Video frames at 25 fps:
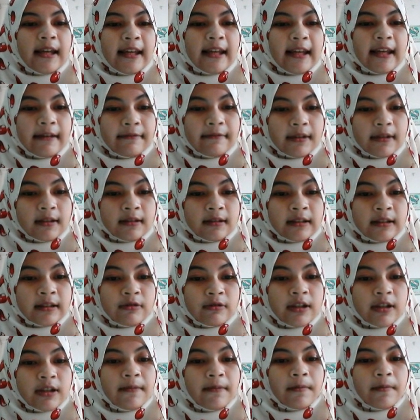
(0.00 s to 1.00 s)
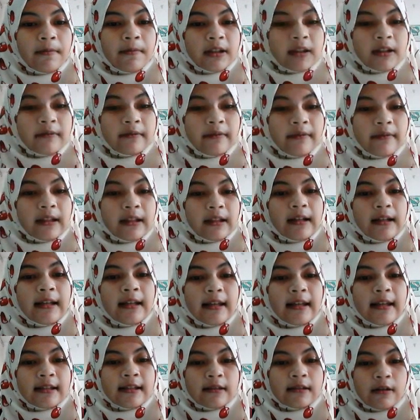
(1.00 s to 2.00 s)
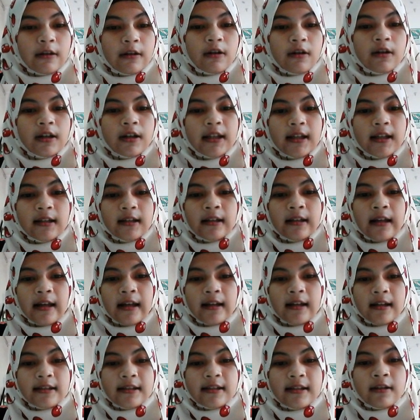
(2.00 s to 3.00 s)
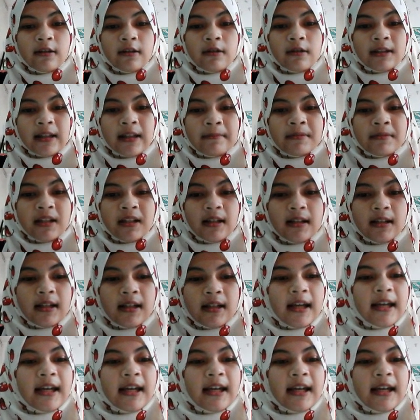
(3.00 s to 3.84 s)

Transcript: If the sugar factory is low in energy consumption,